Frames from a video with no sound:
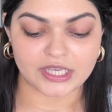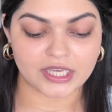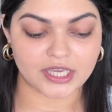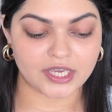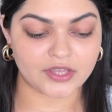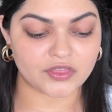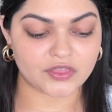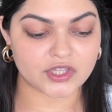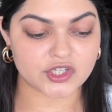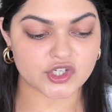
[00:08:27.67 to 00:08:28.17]

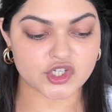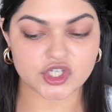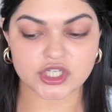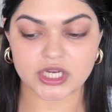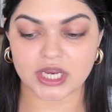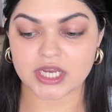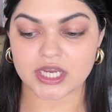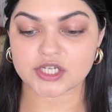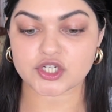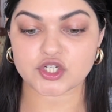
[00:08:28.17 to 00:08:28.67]
in the
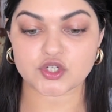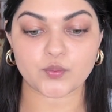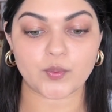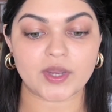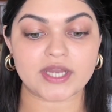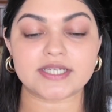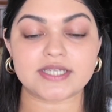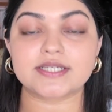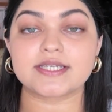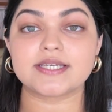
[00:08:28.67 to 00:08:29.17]
shade
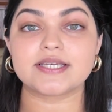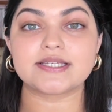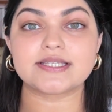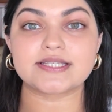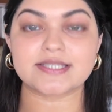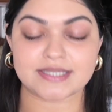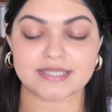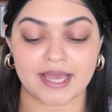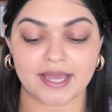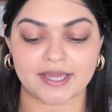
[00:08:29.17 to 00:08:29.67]
20
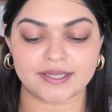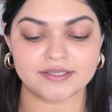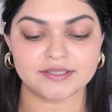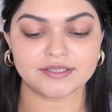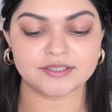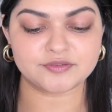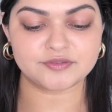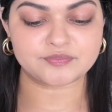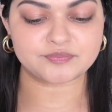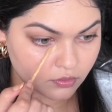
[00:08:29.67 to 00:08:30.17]
Sand.